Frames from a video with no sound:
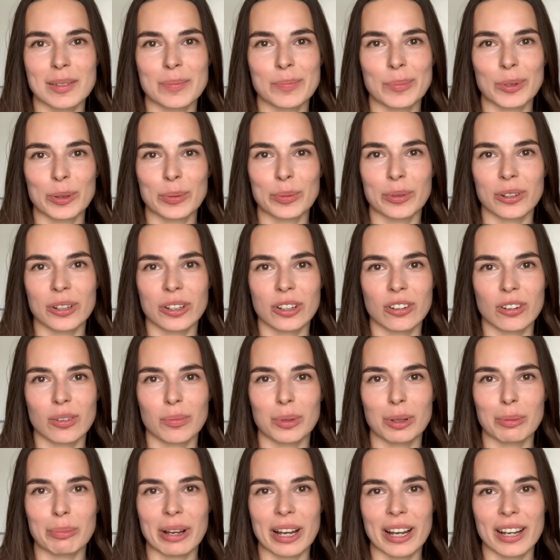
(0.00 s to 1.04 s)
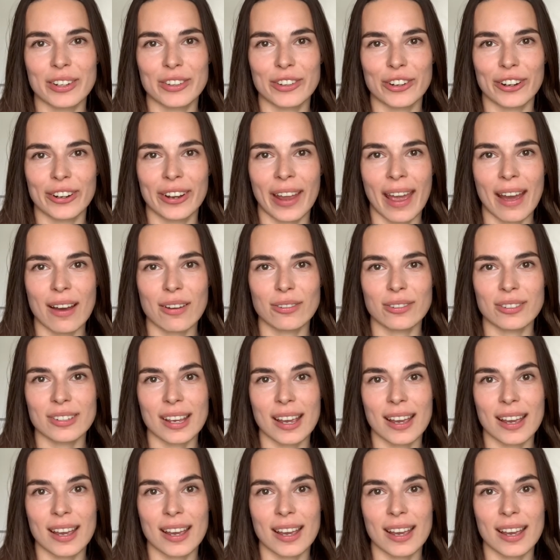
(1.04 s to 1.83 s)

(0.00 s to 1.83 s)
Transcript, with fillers: blueberry crumble pie turned out